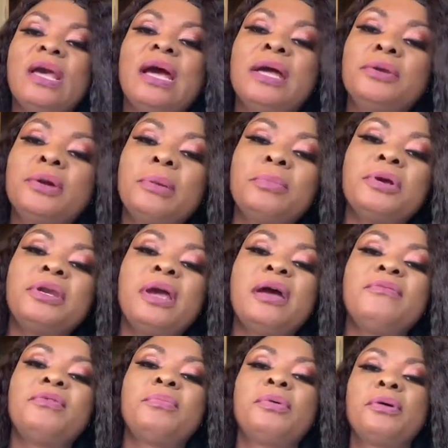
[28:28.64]
I know I'm going to
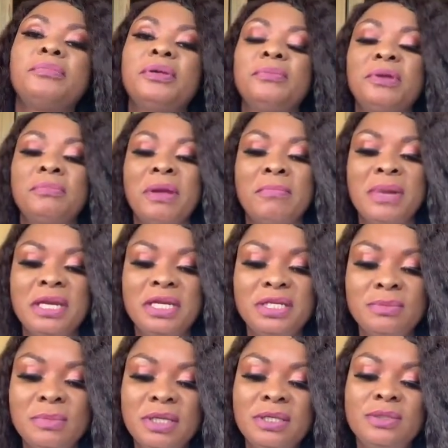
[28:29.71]
have a problem with my
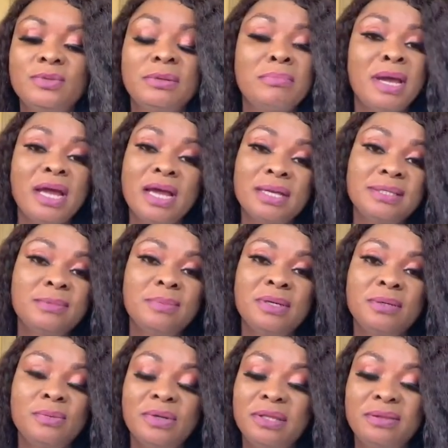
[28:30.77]
management, with my
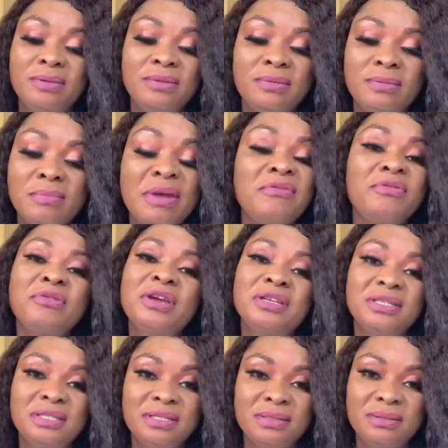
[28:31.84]
husband, with my
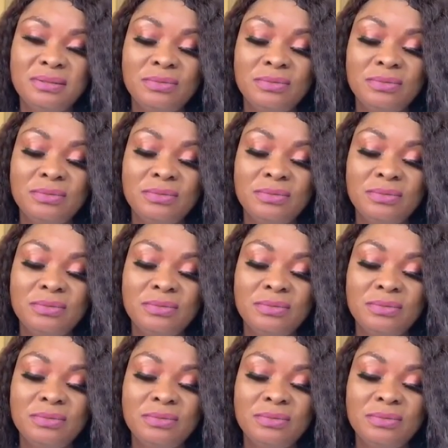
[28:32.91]
friends